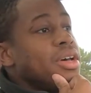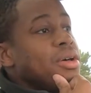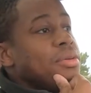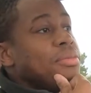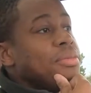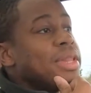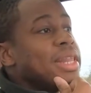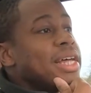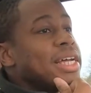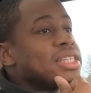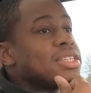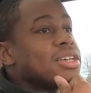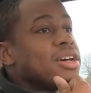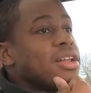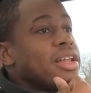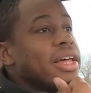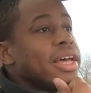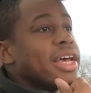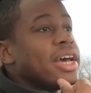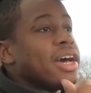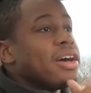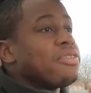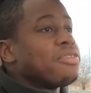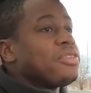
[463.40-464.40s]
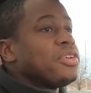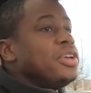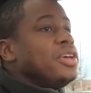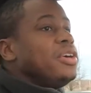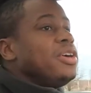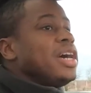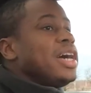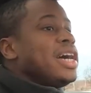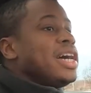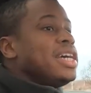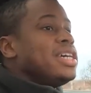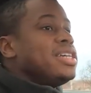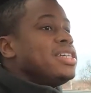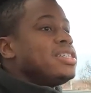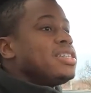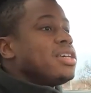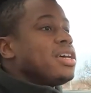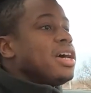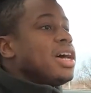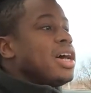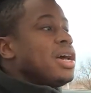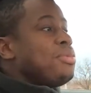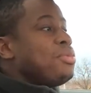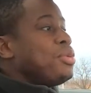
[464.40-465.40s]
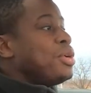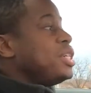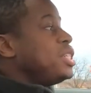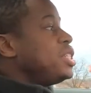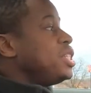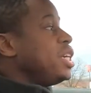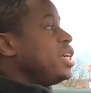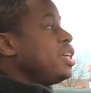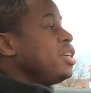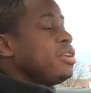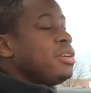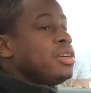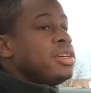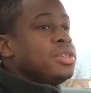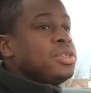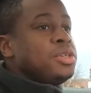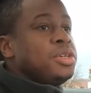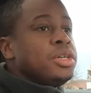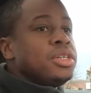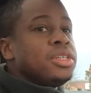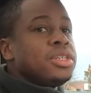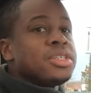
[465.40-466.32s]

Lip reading: But that's all I got for you guys. I appreciate you